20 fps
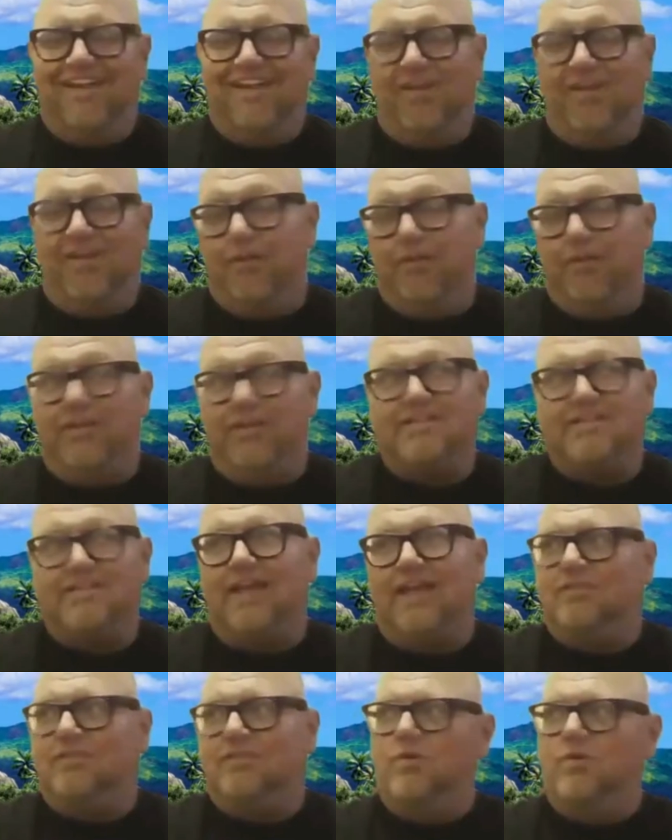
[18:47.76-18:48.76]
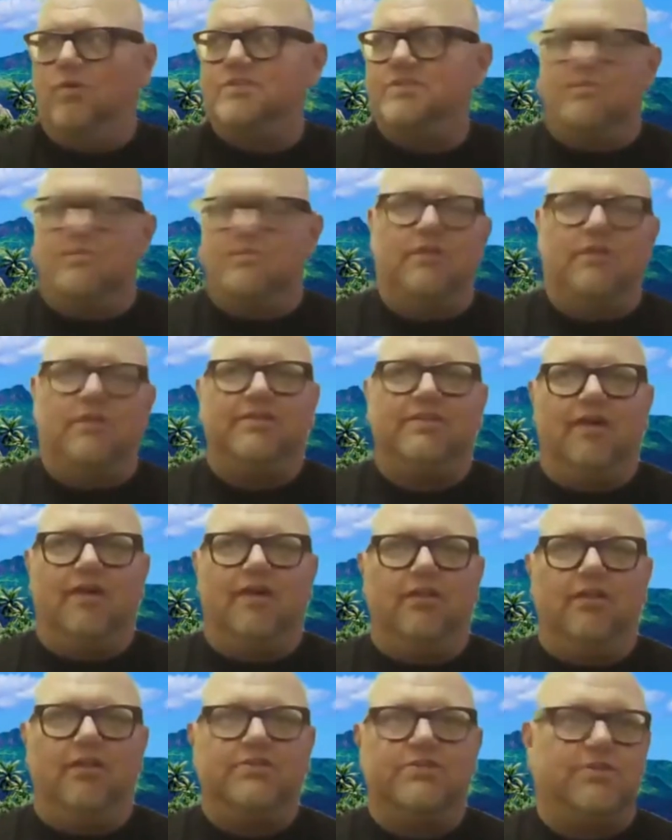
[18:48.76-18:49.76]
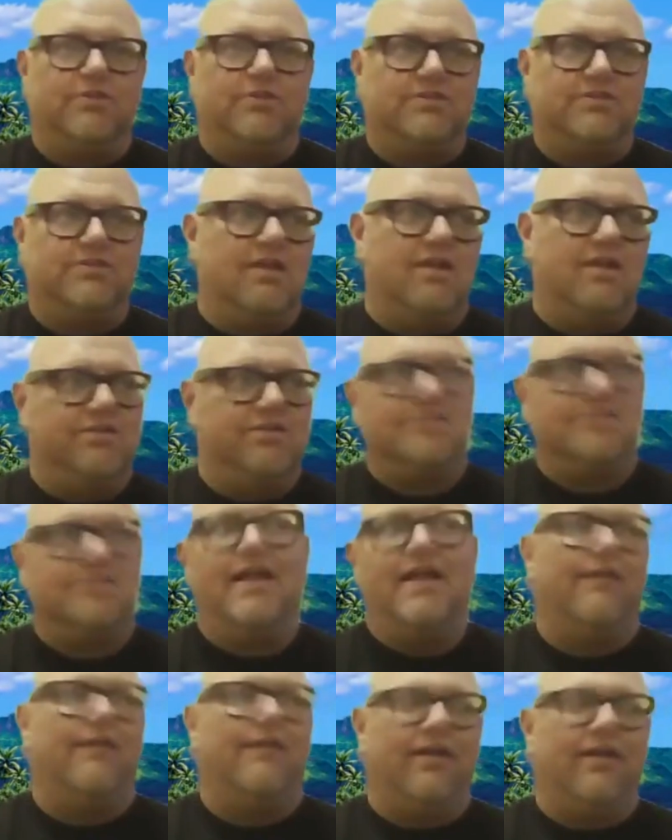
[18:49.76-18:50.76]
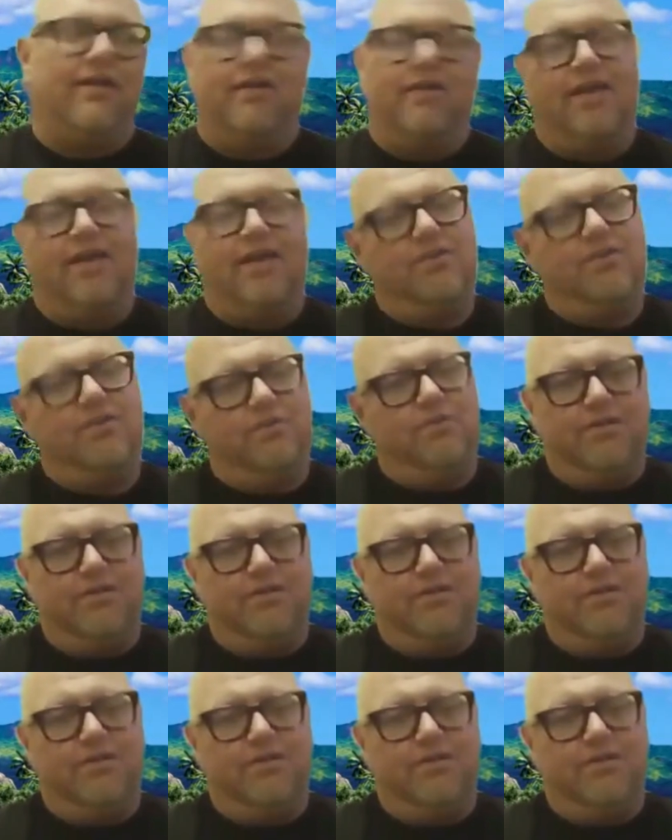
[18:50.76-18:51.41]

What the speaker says: I mean, he's got the ones that are multicolored, so it's not just Night Rider. Hey, you want to?